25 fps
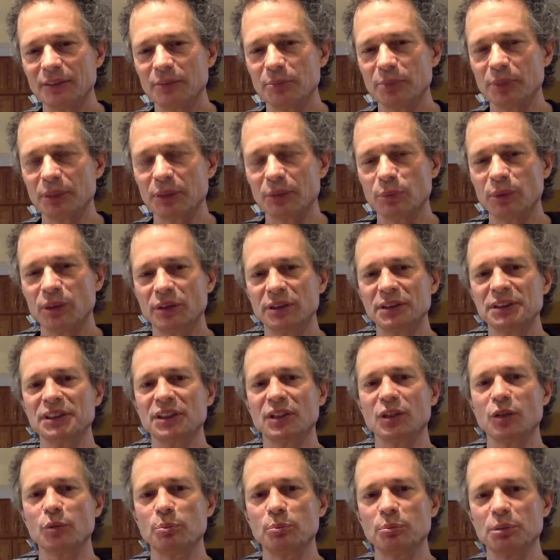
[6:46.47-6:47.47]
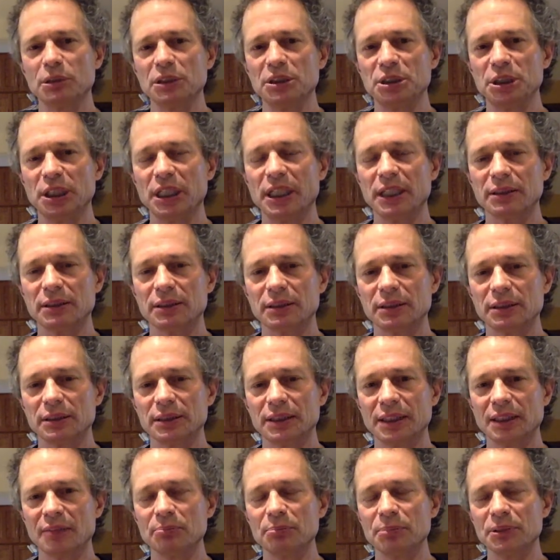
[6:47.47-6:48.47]
but we also project
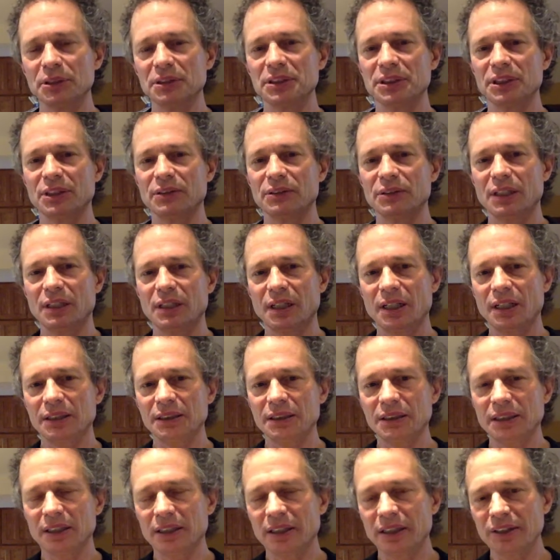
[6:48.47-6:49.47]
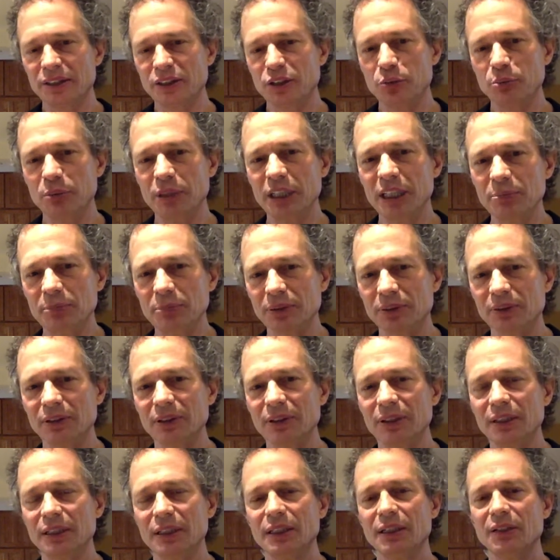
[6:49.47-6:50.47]
some persona onto other people.
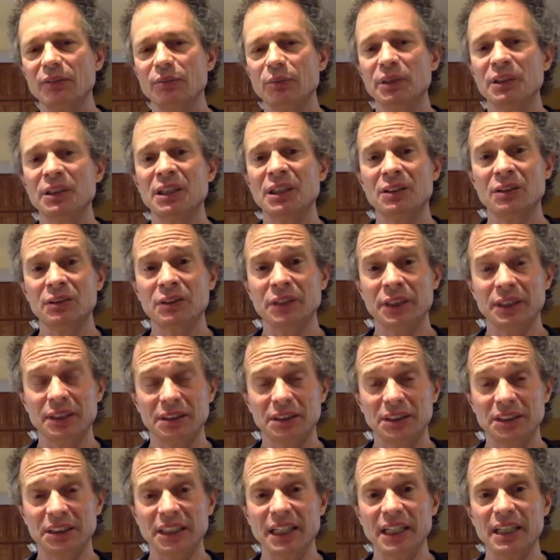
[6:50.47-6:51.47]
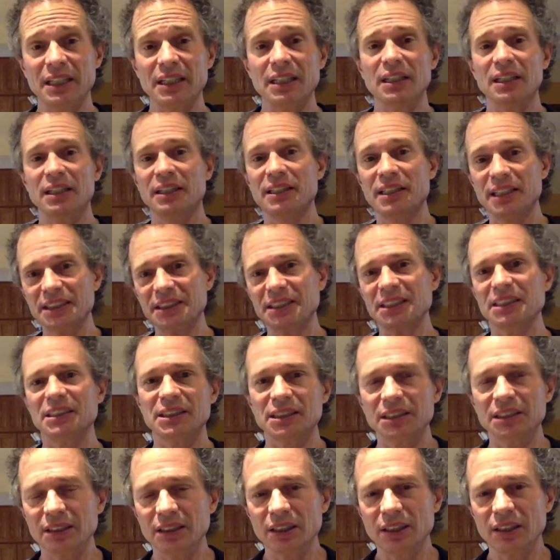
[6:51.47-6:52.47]
We not only are saying, this
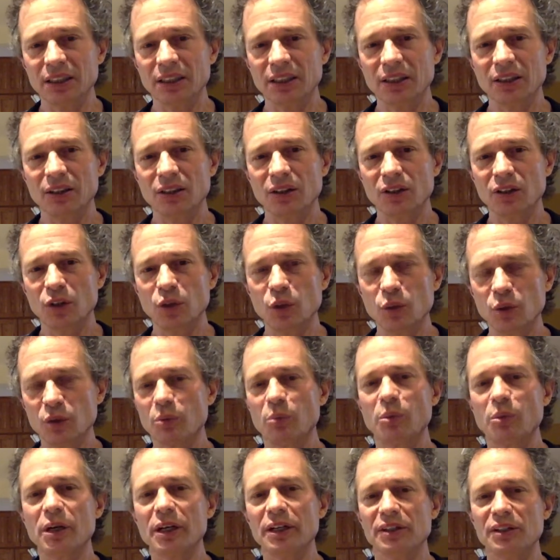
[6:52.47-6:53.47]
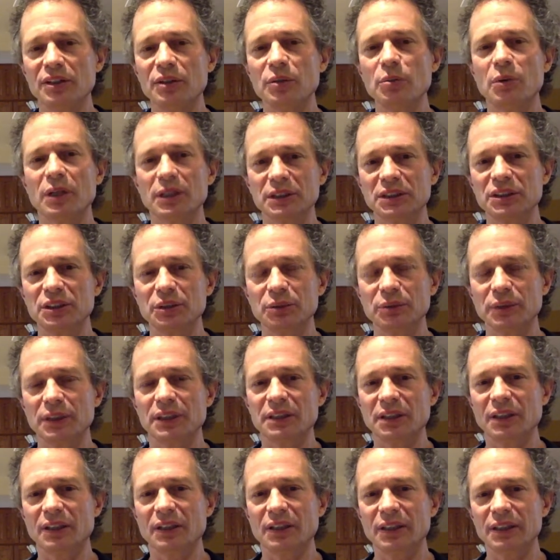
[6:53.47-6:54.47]
is who or what you are to
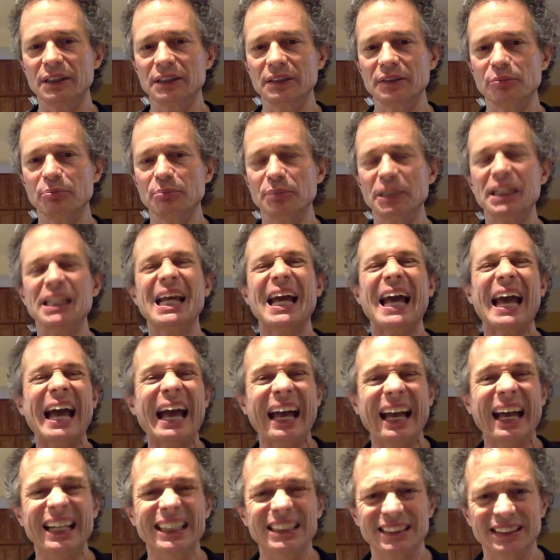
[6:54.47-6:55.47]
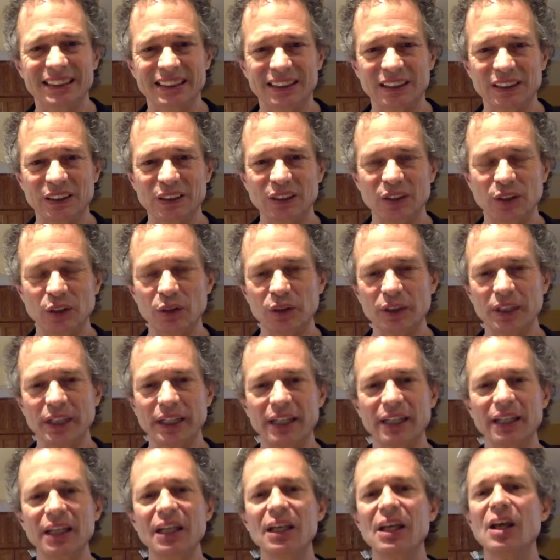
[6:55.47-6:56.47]
regard me as,
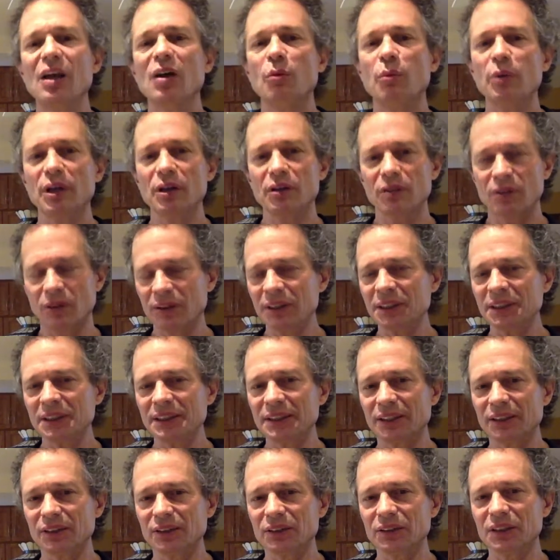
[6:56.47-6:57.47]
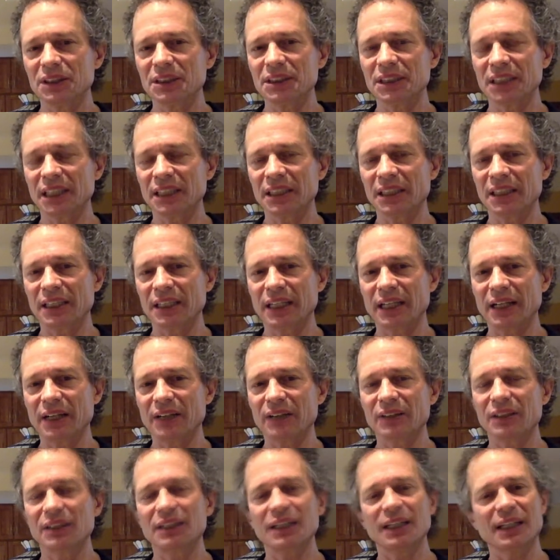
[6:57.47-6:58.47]
okay? We are also sending
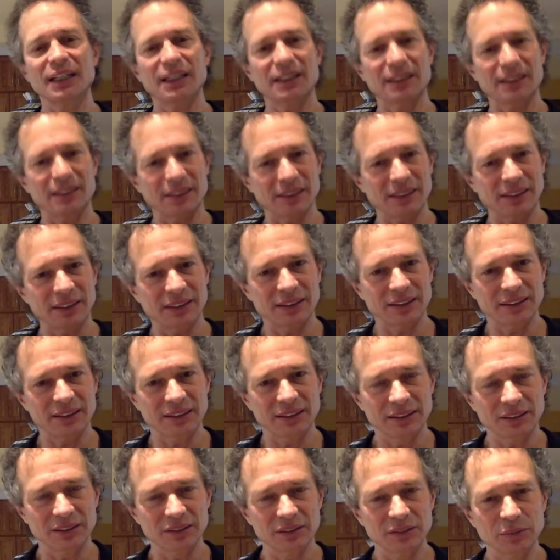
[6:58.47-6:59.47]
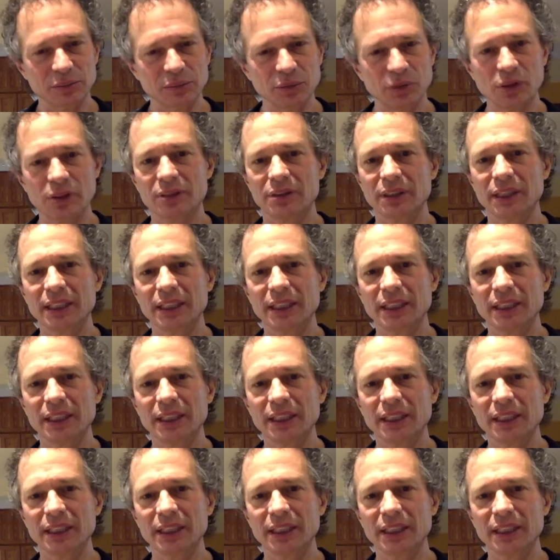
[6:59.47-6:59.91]
out, more or